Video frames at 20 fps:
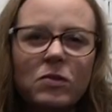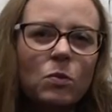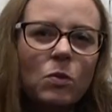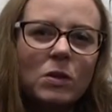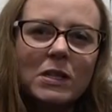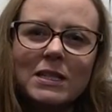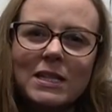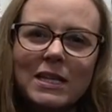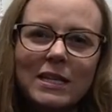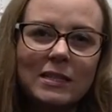you
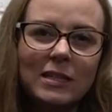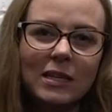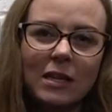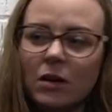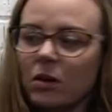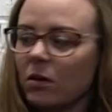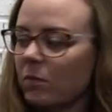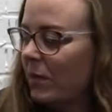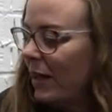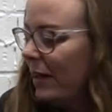want to neating it
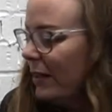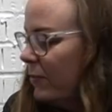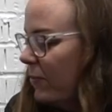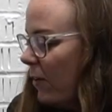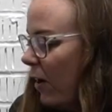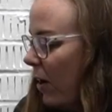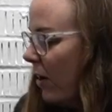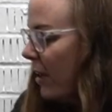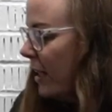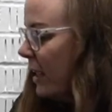up, that's
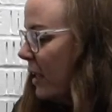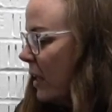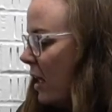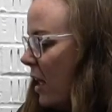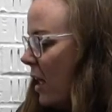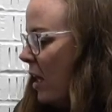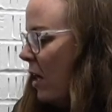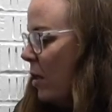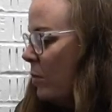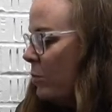fine.
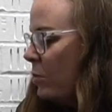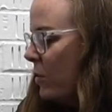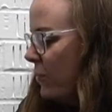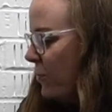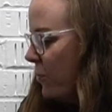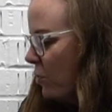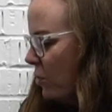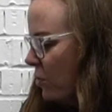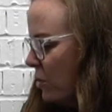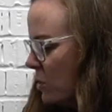But
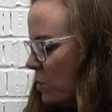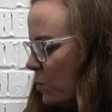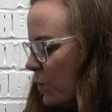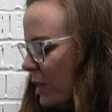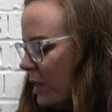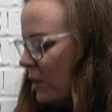for us, we